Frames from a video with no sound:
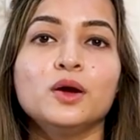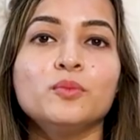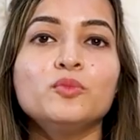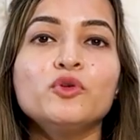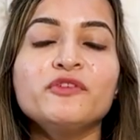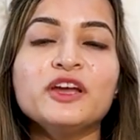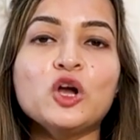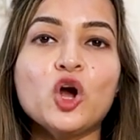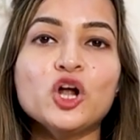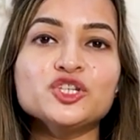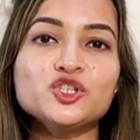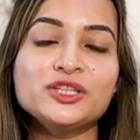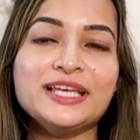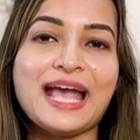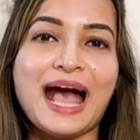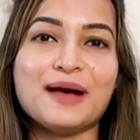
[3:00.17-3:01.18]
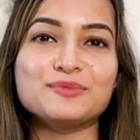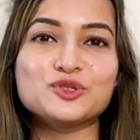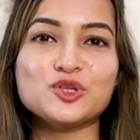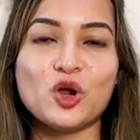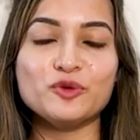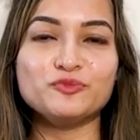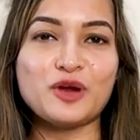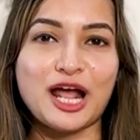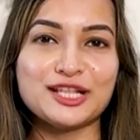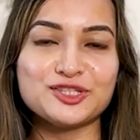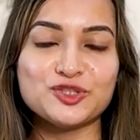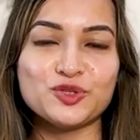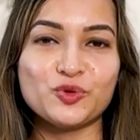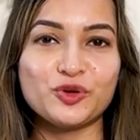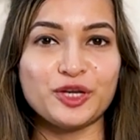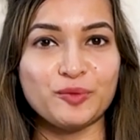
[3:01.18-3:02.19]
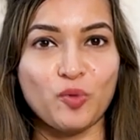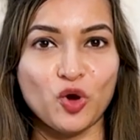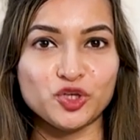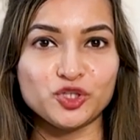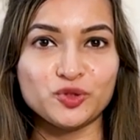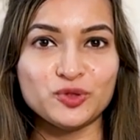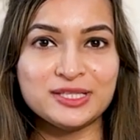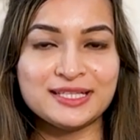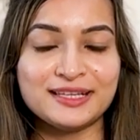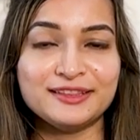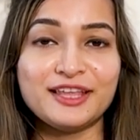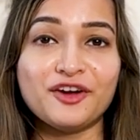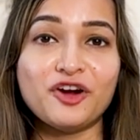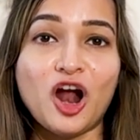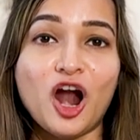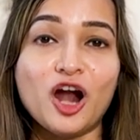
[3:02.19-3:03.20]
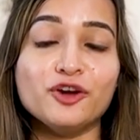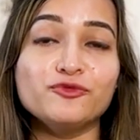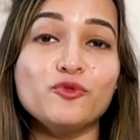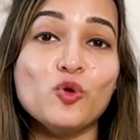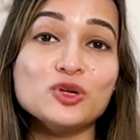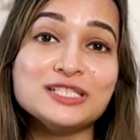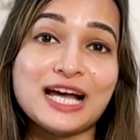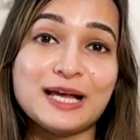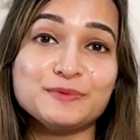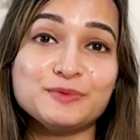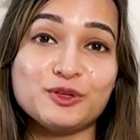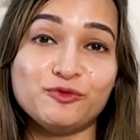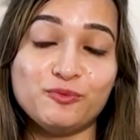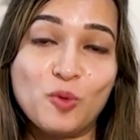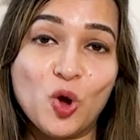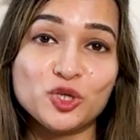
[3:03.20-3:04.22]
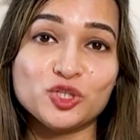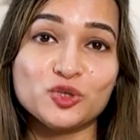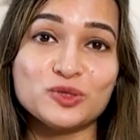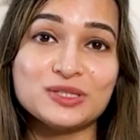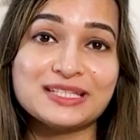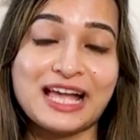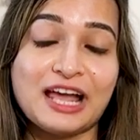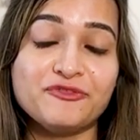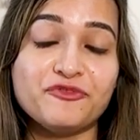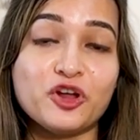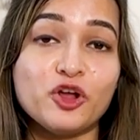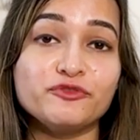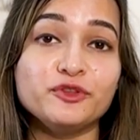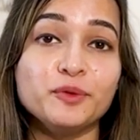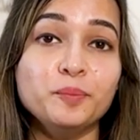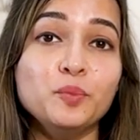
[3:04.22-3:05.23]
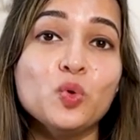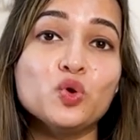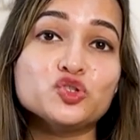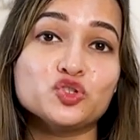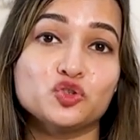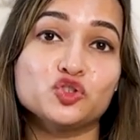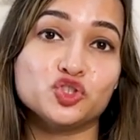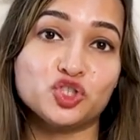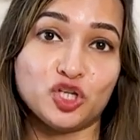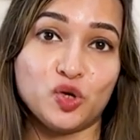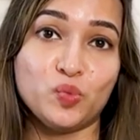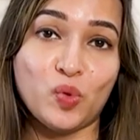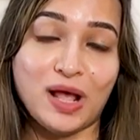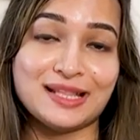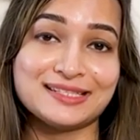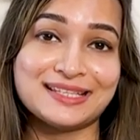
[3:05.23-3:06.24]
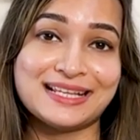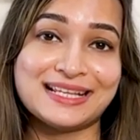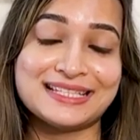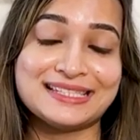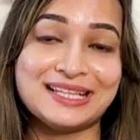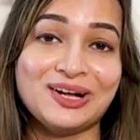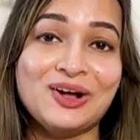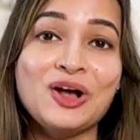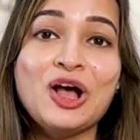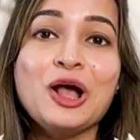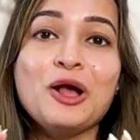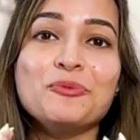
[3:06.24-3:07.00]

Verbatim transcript: Moving on to the Amazon brand story modules, there are four types of modules, and one of the most crucial ones is the